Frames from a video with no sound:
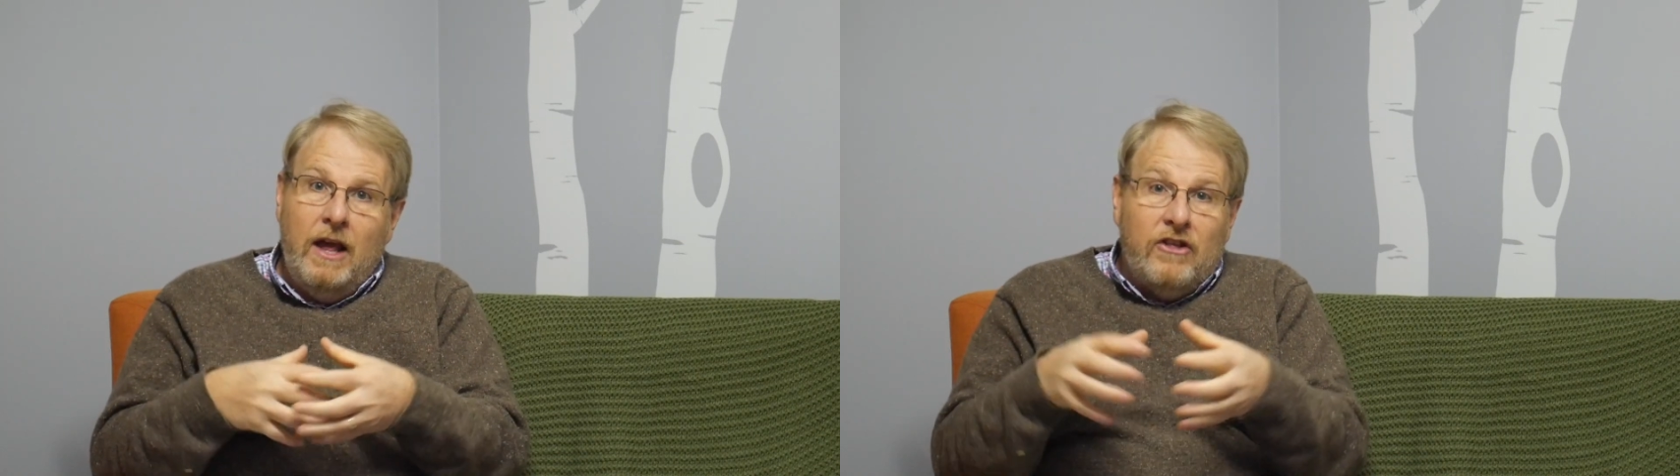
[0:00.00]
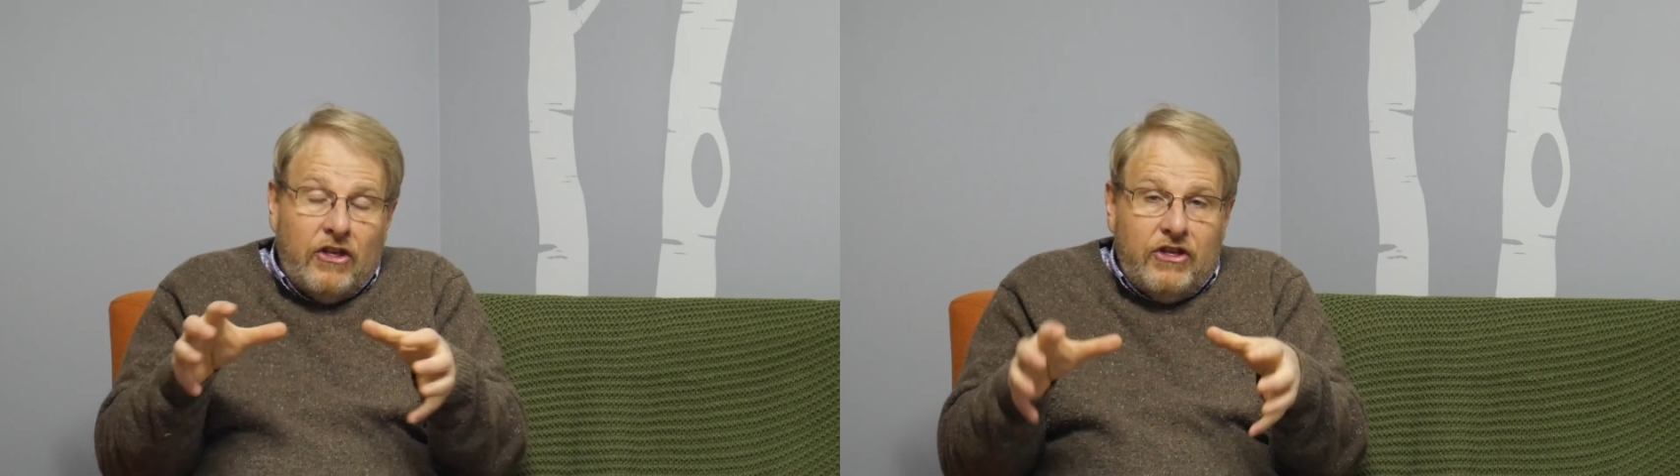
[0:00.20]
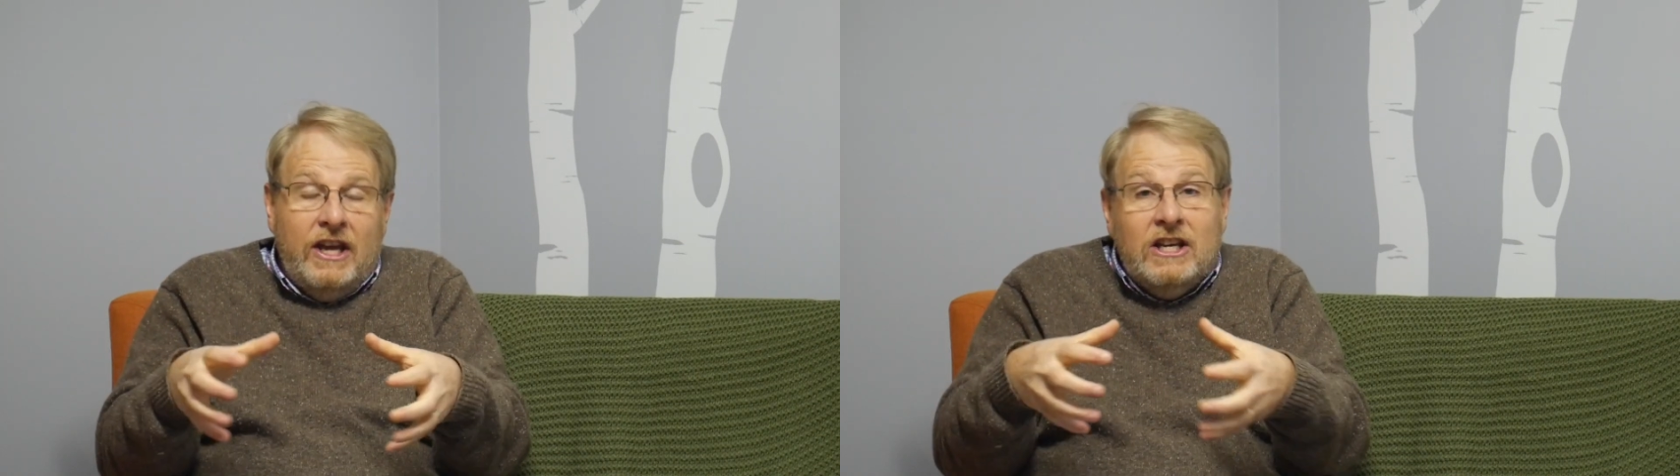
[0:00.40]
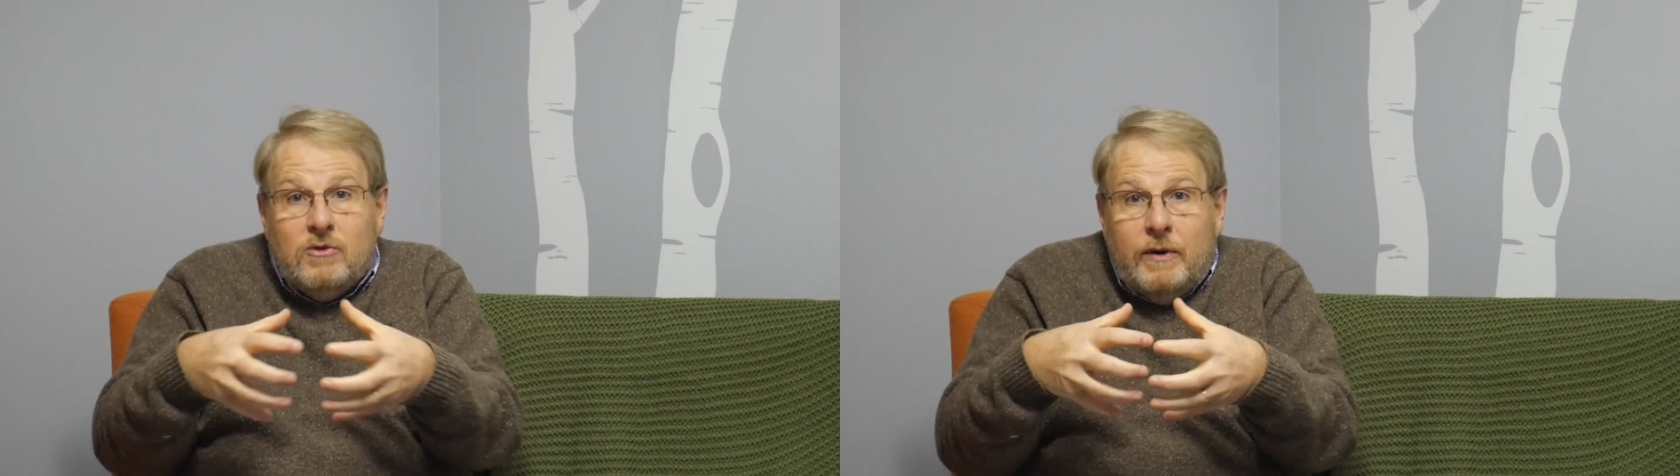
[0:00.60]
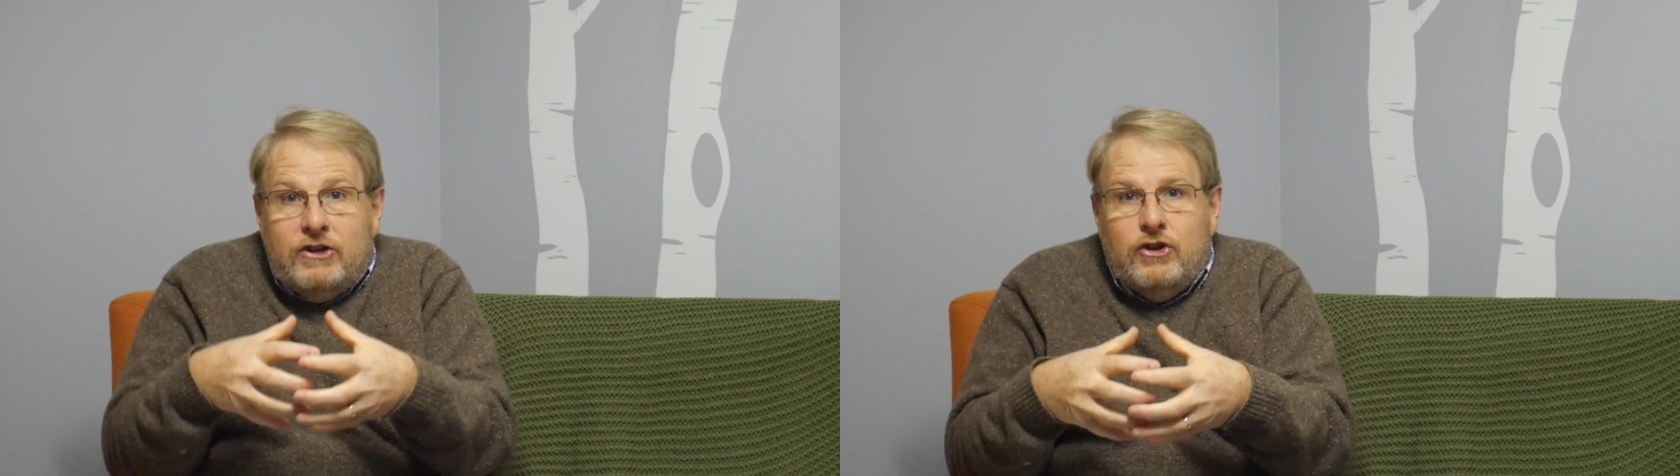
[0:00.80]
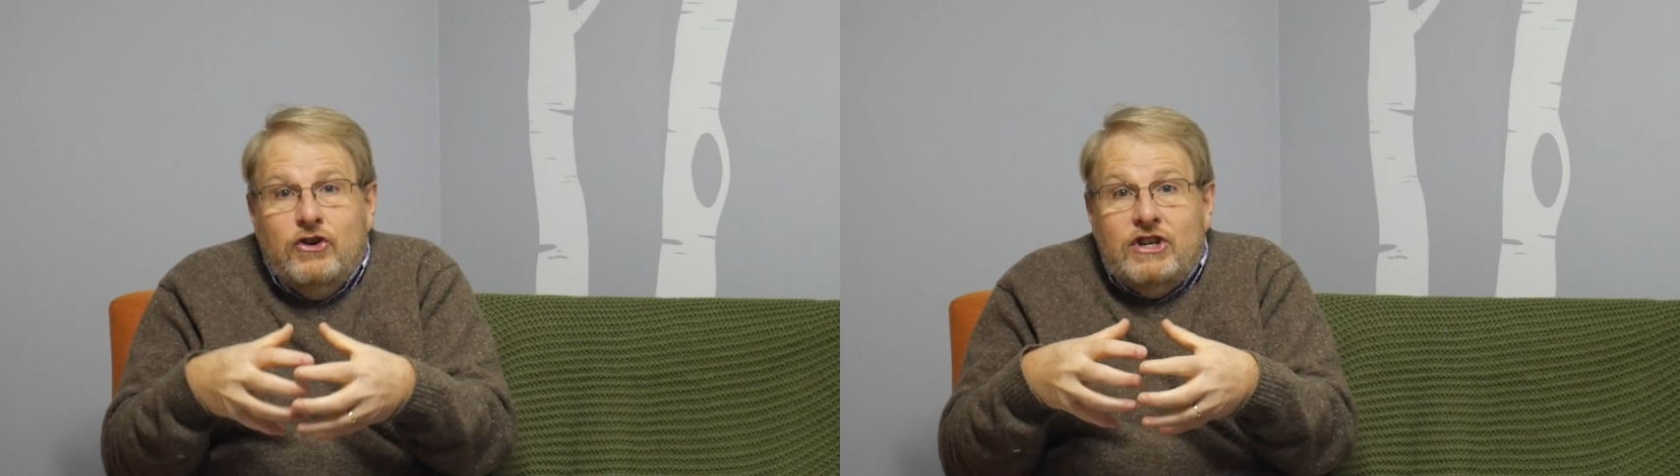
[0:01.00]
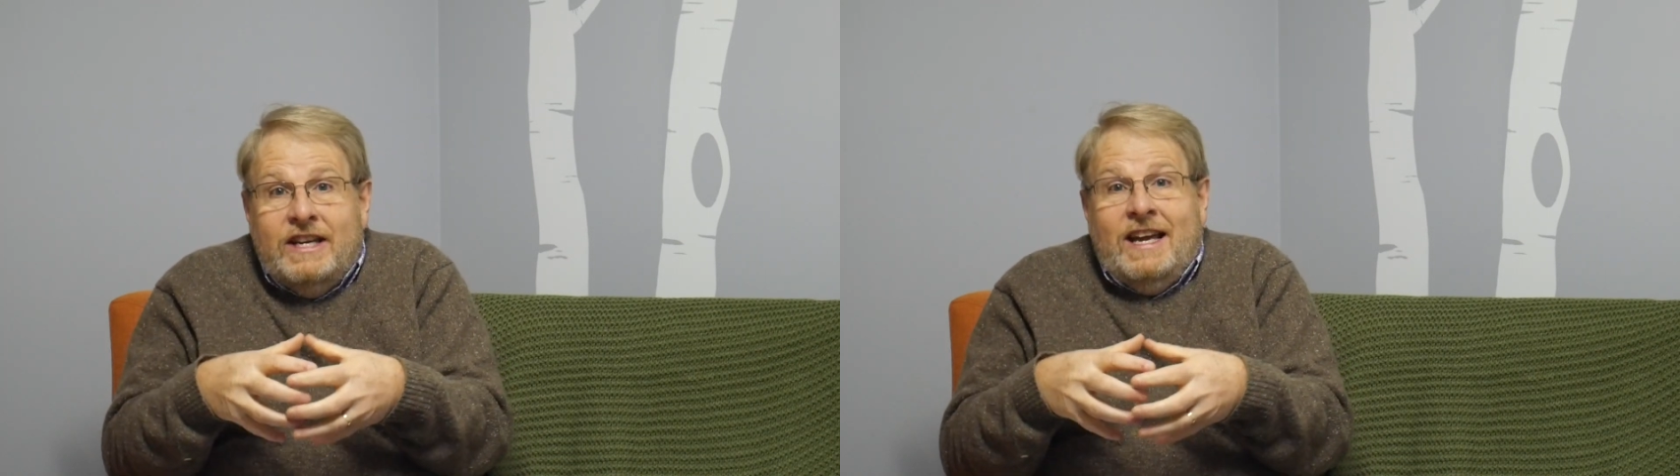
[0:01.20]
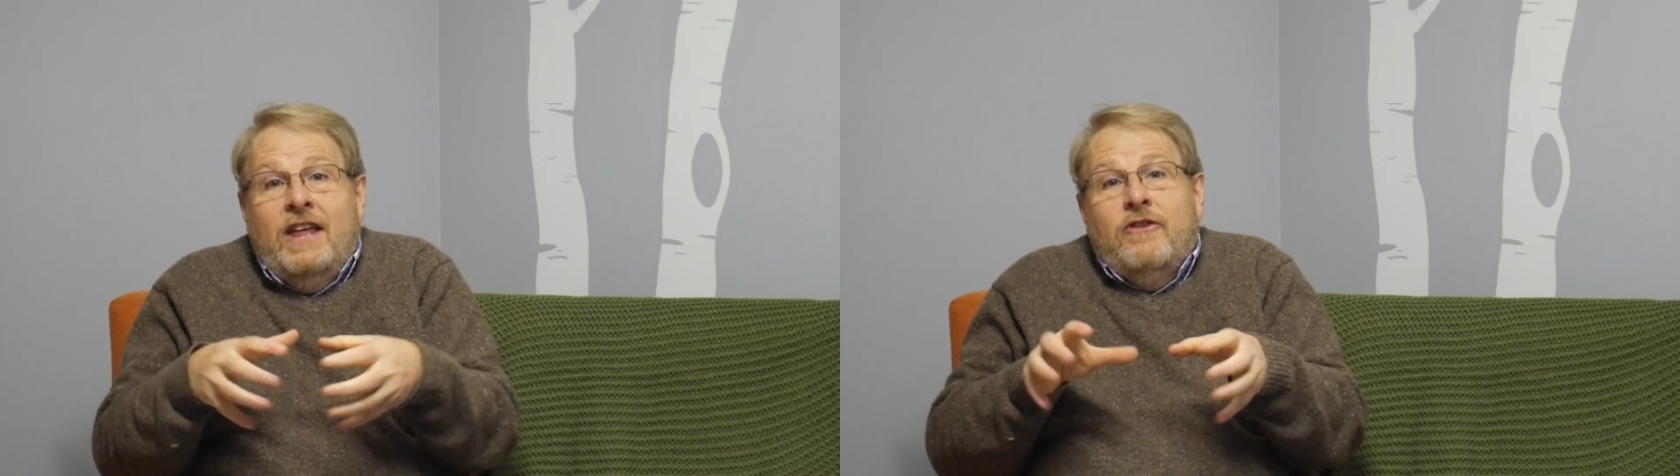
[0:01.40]
the things we do
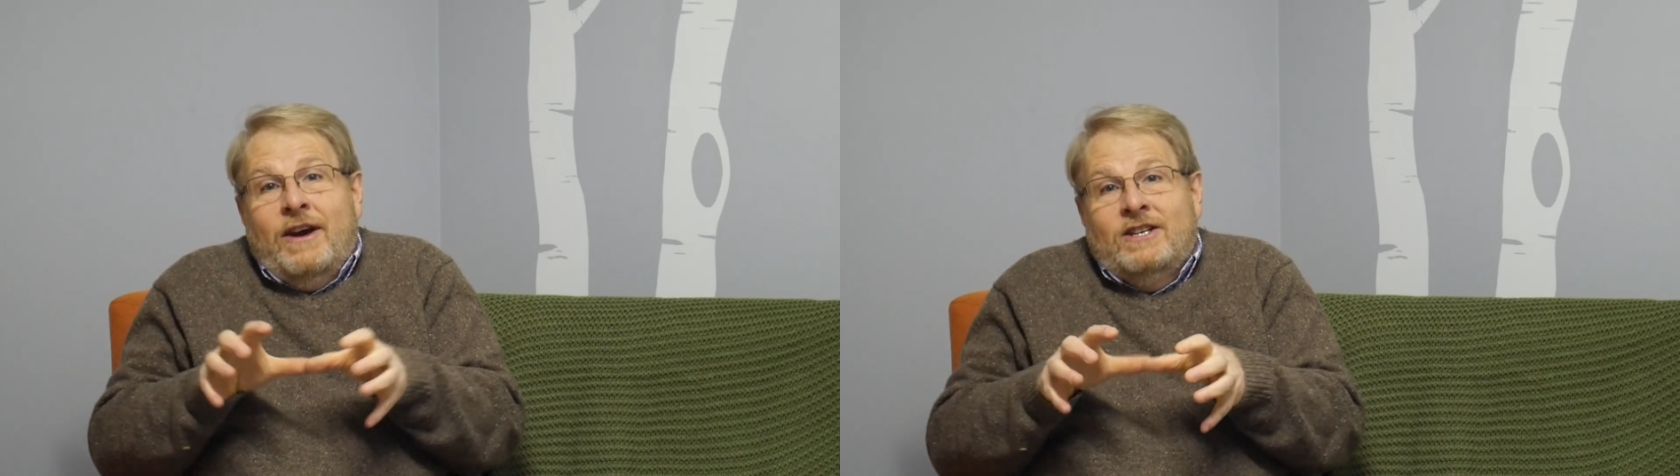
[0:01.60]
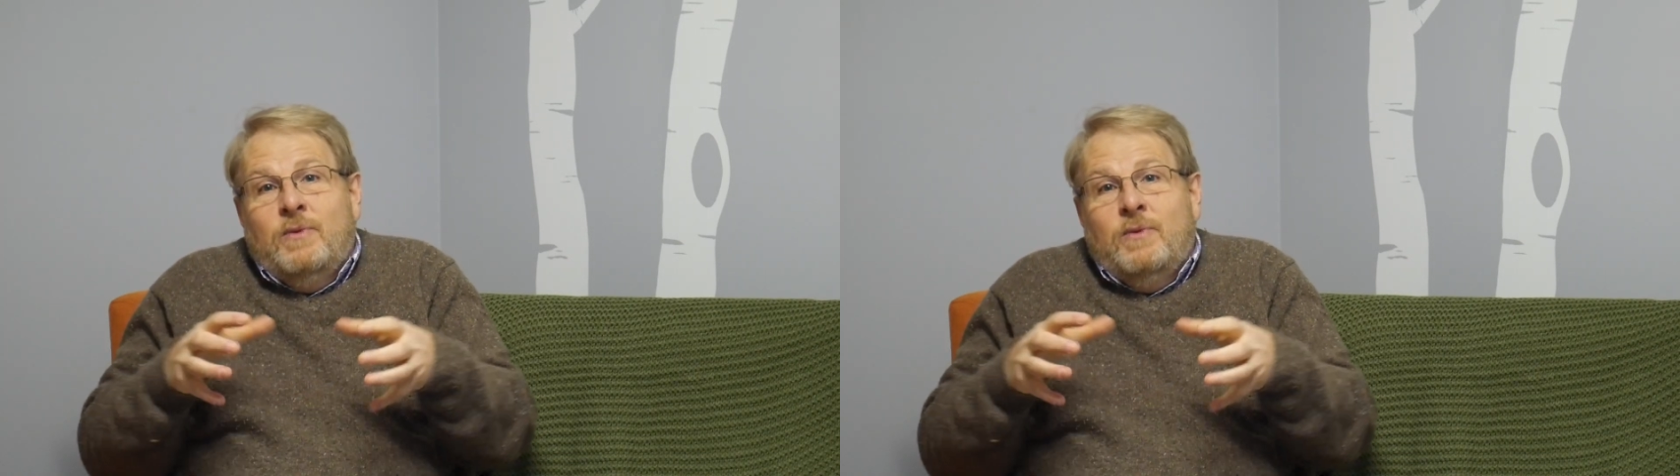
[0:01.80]
together as